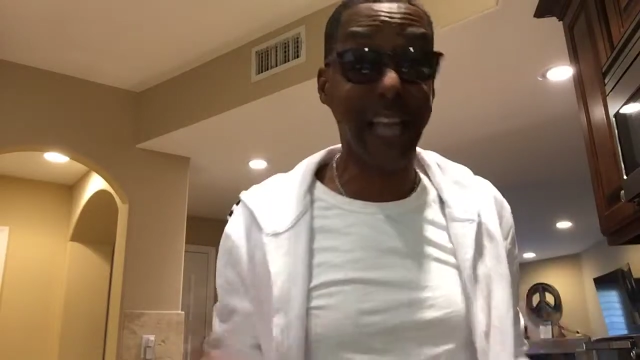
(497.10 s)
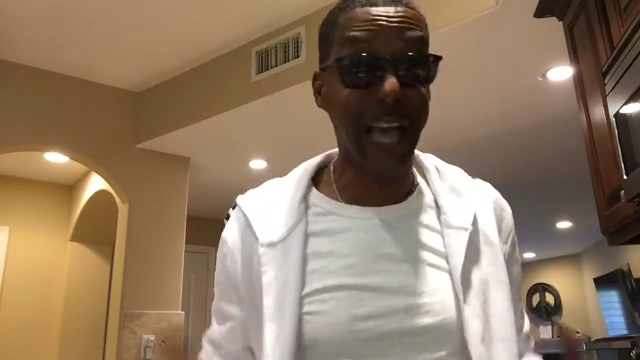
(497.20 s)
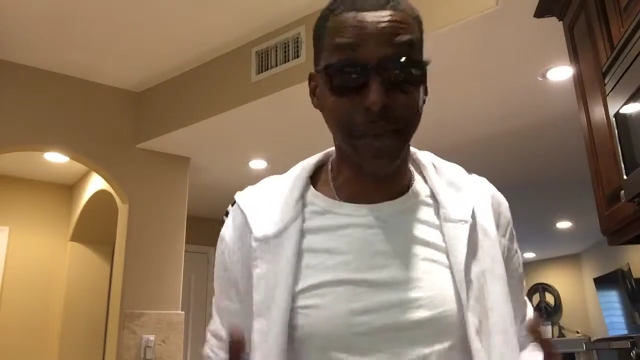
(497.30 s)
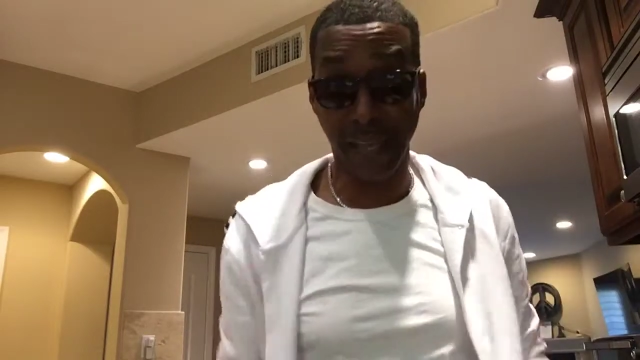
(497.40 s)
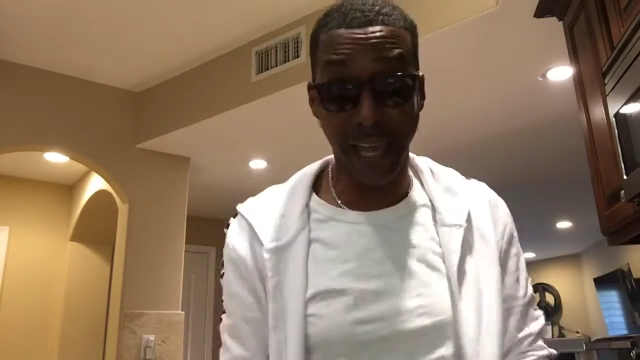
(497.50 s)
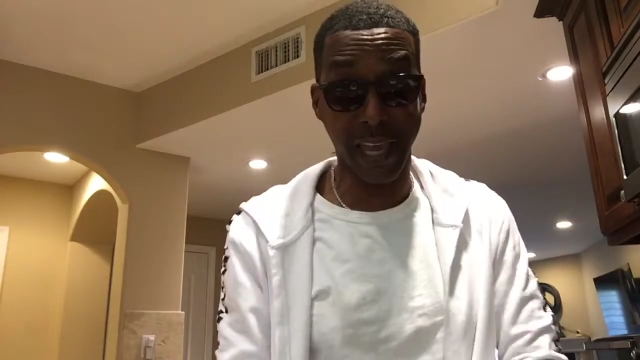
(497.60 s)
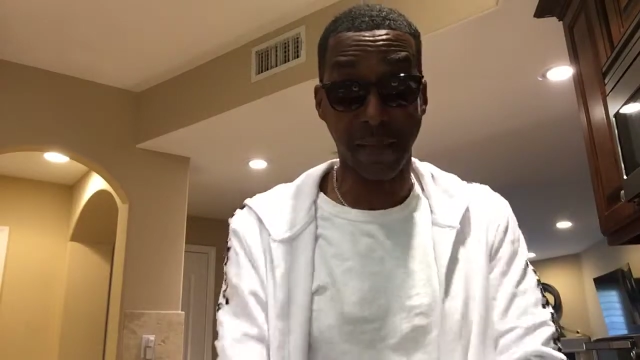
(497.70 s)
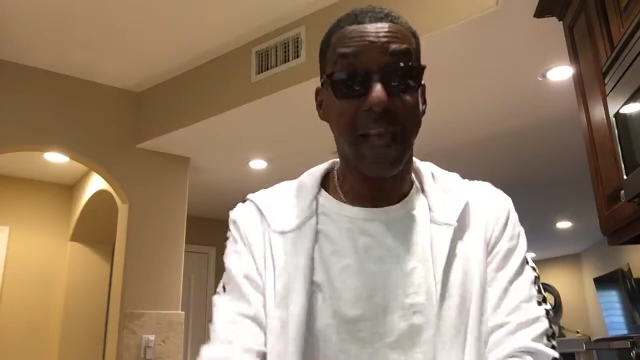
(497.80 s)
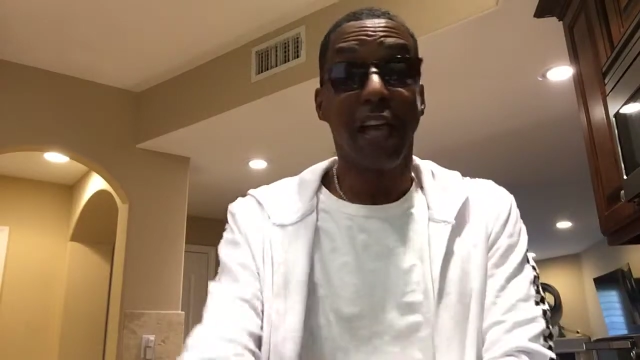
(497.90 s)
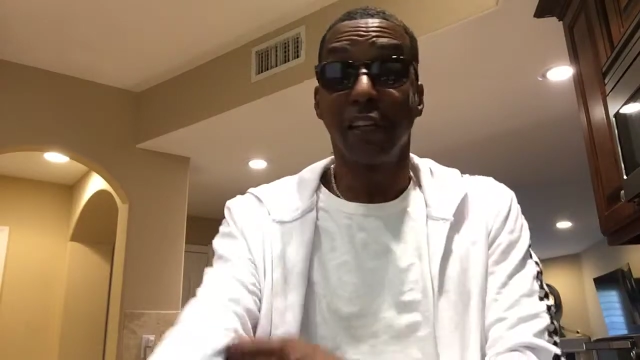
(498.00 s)
time
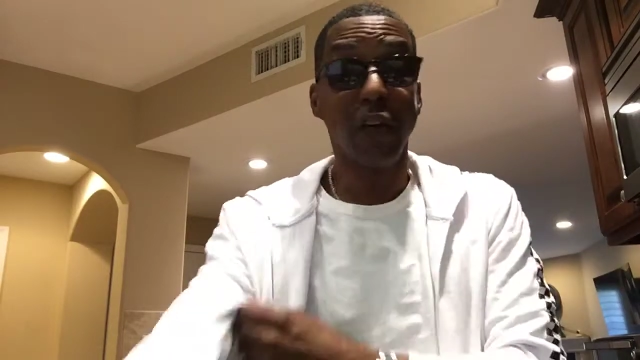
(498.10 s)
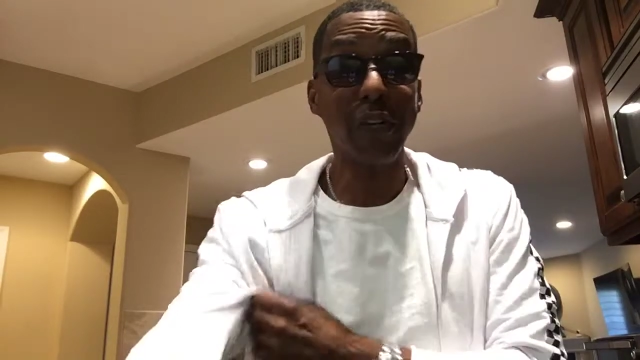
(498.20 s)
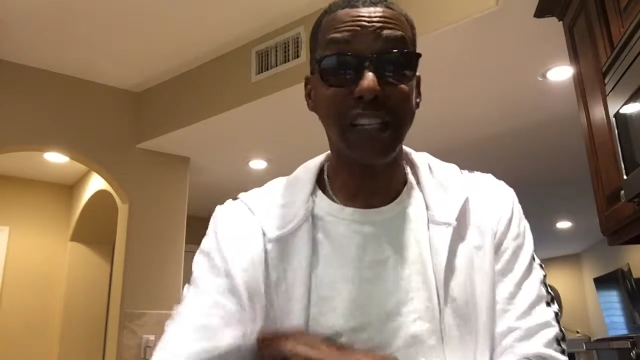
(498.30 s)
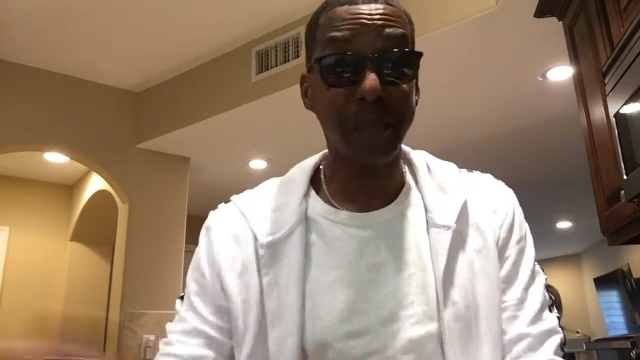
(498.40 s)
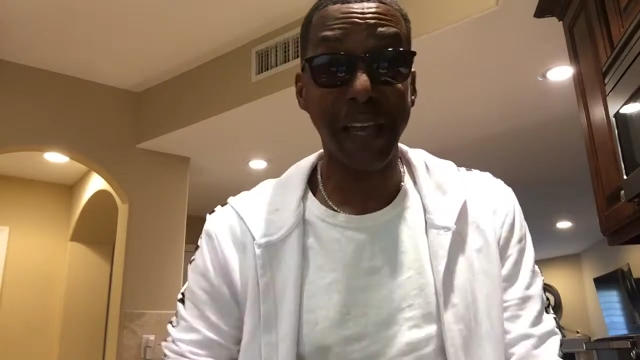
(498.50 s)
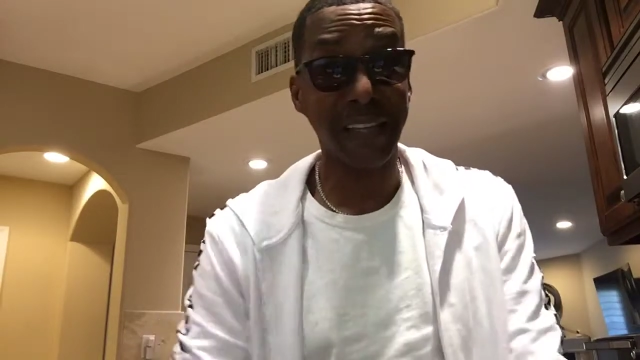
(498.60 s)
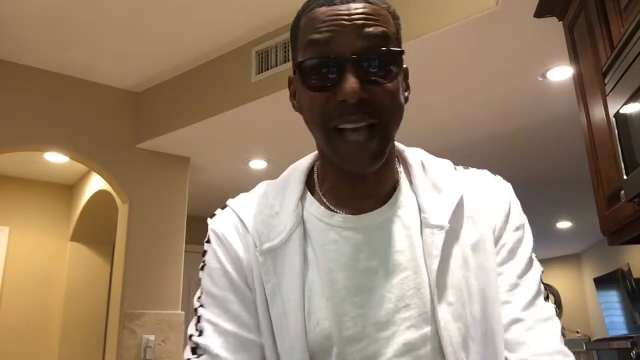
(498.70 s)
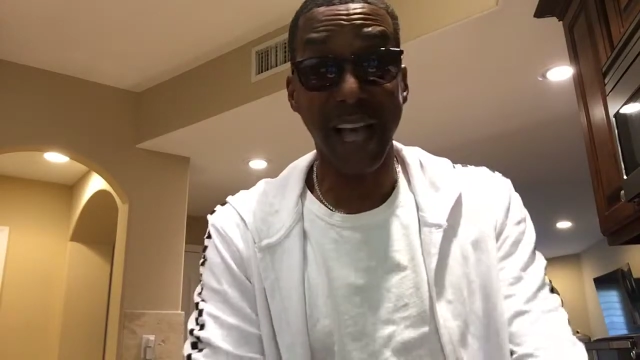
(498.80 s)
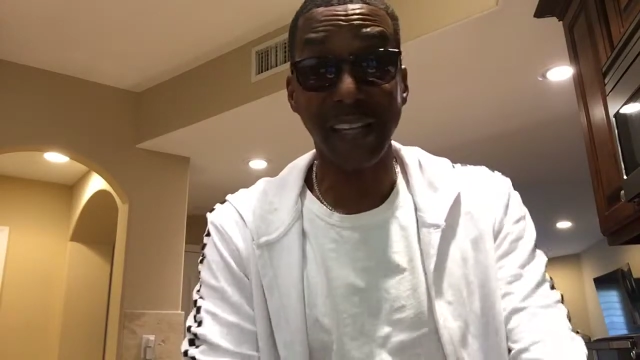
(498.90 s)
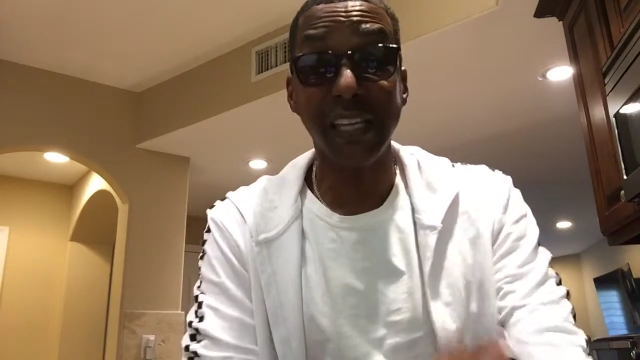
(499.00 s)
came. Don't expect
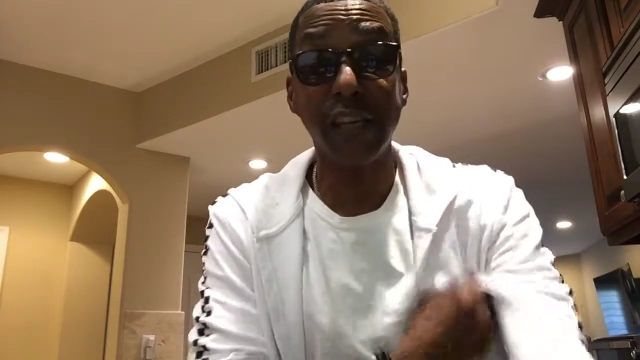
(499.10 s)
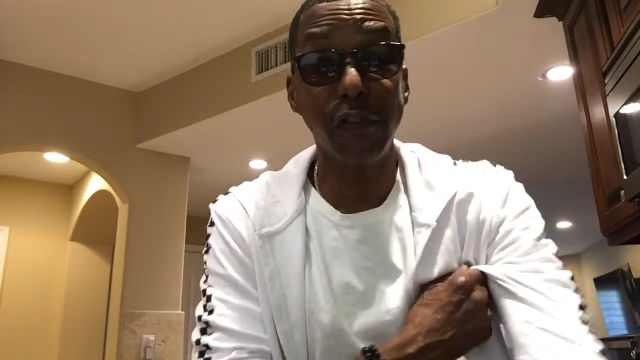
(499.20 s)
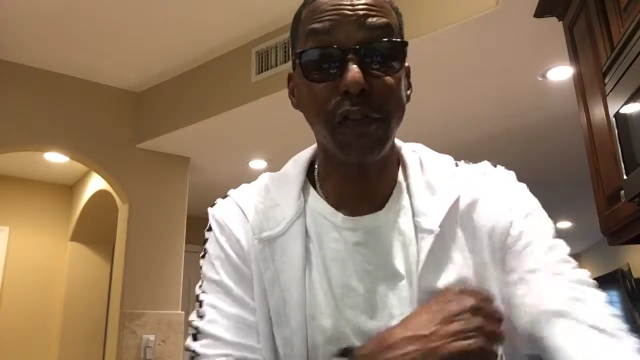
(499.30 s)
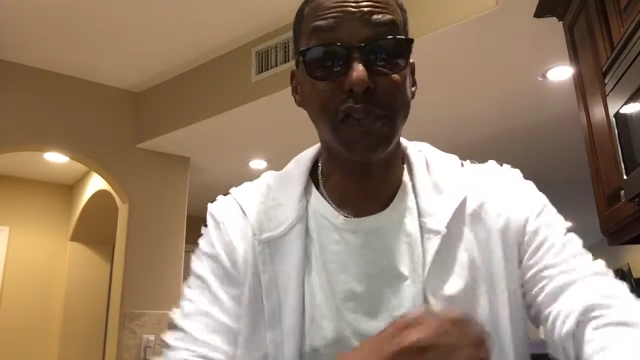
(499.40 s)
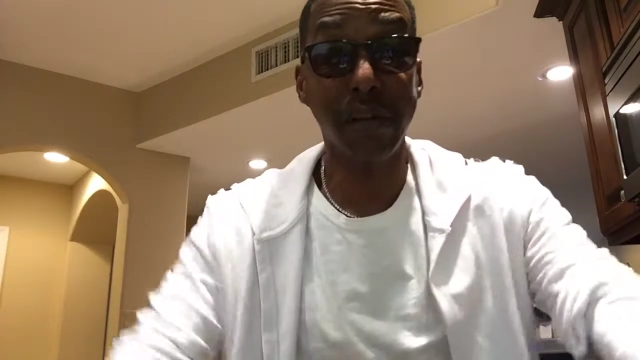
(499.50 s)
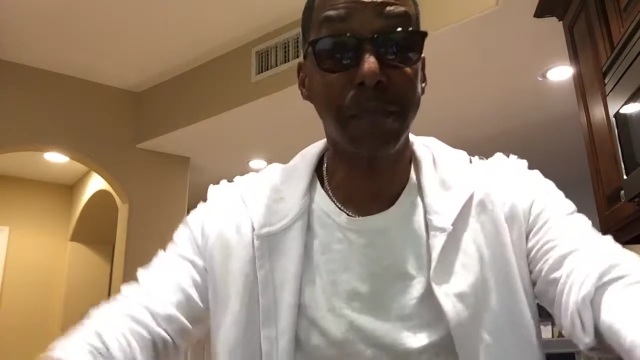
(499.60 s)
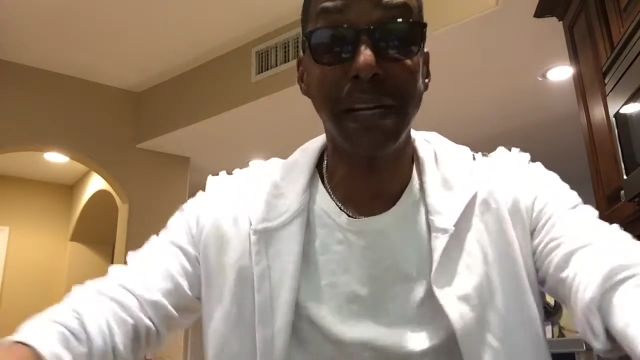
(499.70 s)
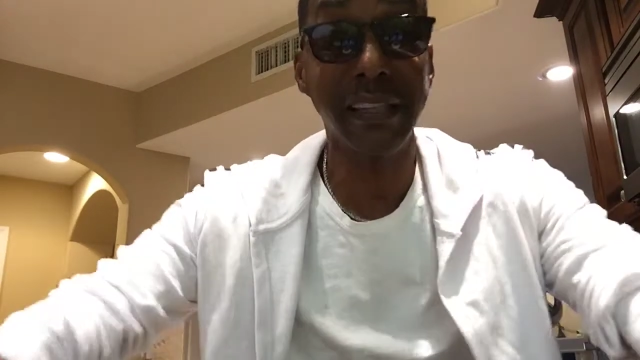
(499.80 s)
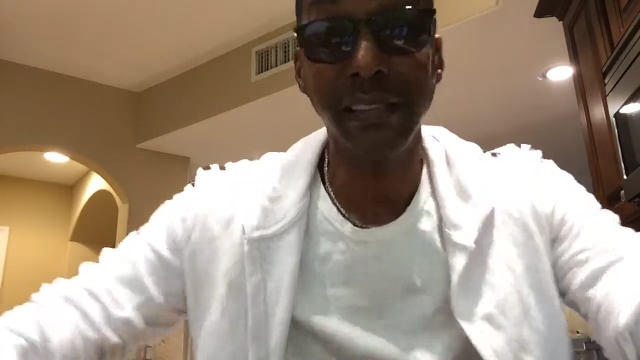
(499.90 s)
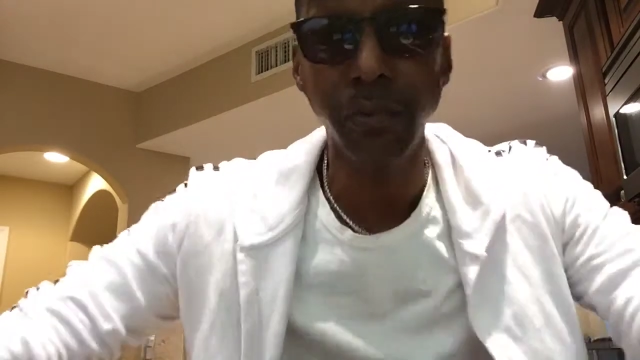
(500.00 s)
God to give you some
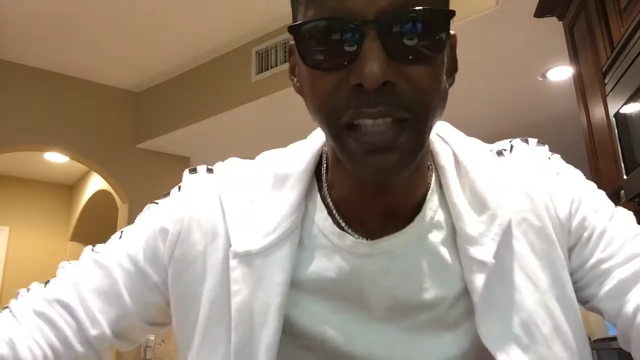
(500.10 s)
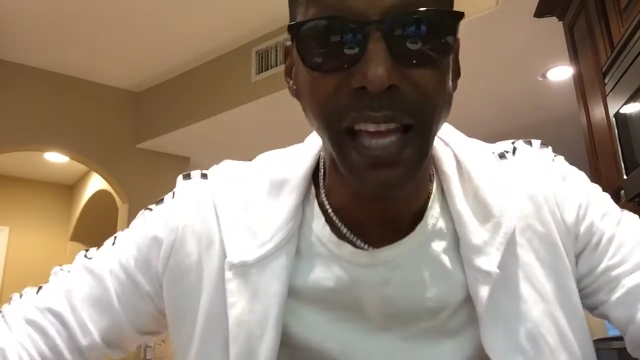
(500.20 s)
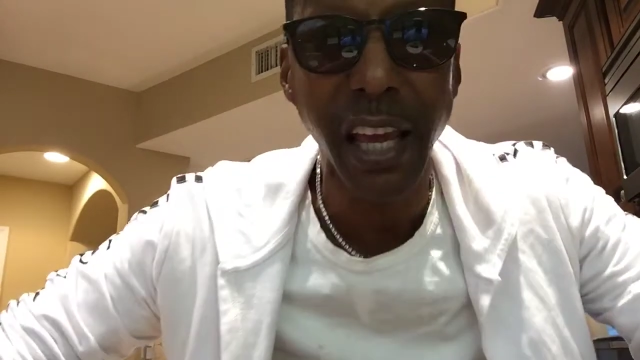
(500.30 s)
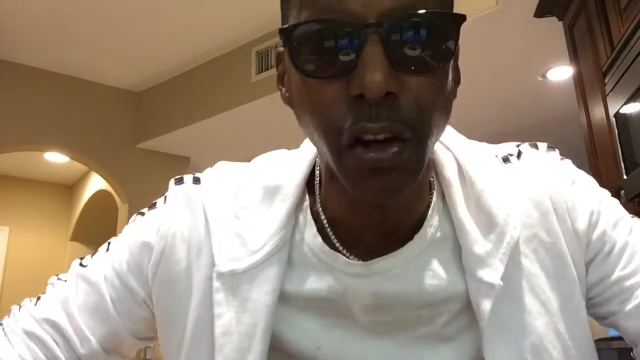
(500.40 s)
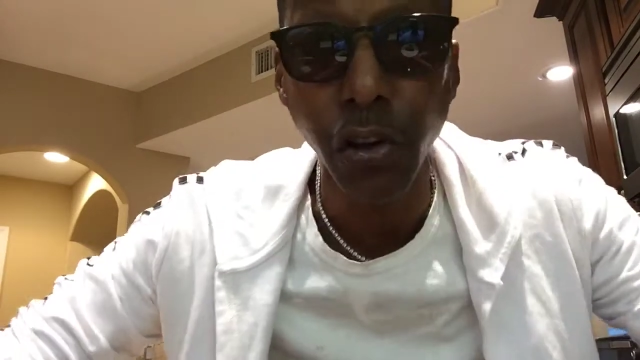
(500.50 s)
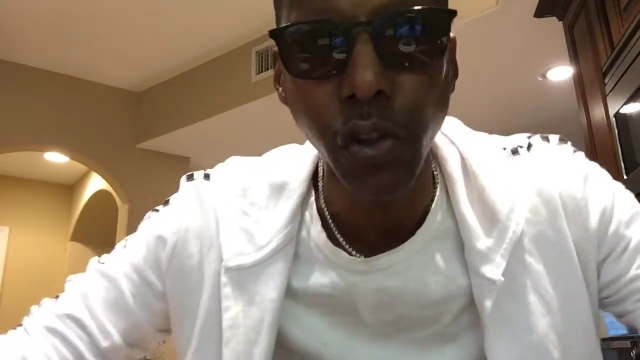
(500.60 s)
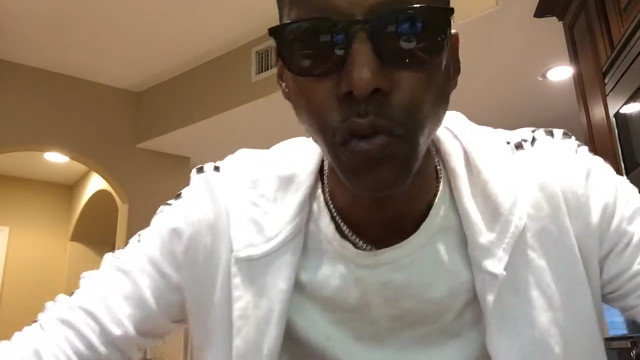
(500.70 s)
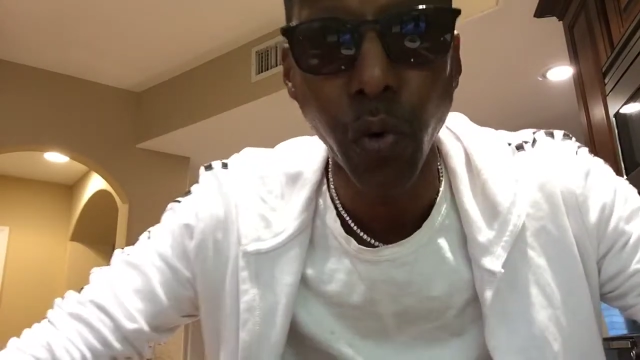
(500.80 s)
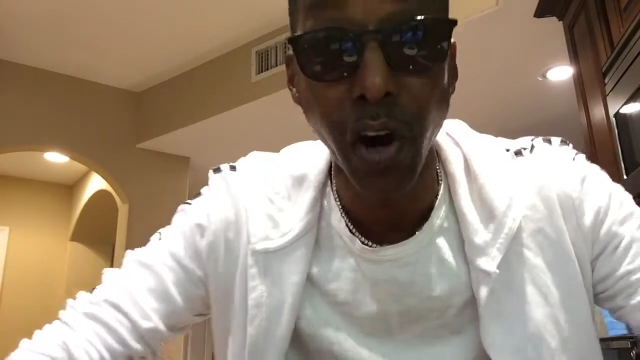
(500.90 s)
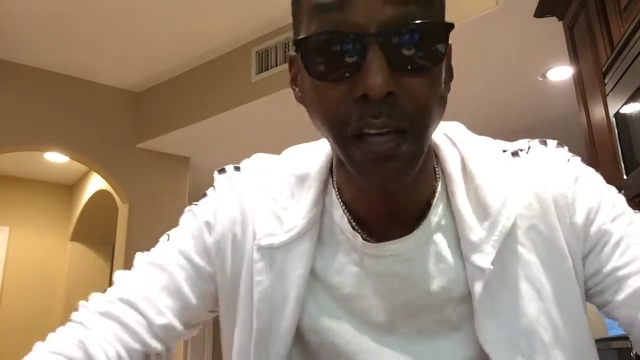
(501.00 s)
blessing when the hell
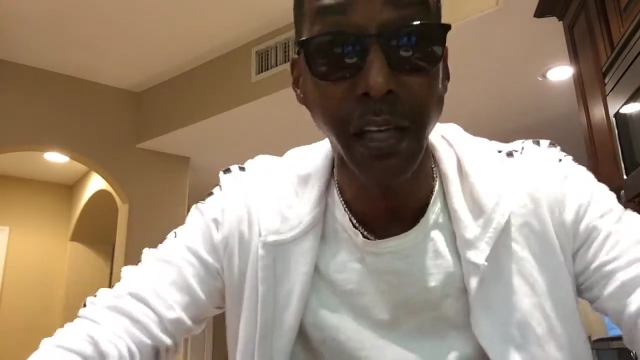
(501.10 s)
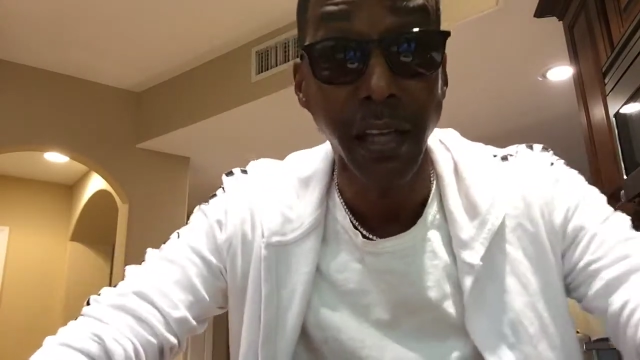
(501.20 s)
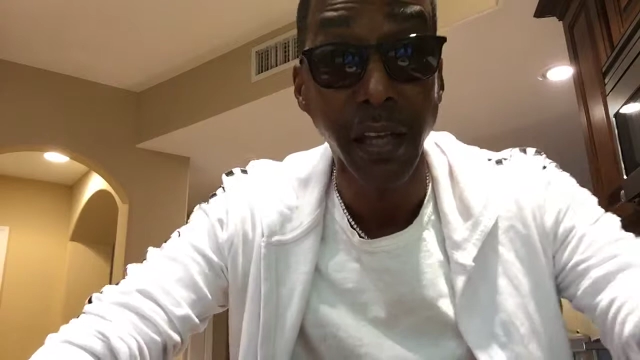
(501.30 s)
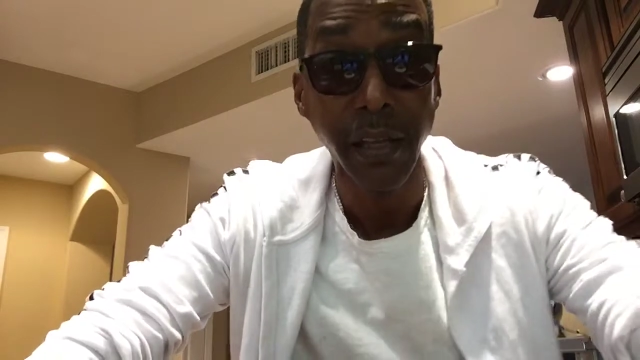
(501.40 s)
you want it.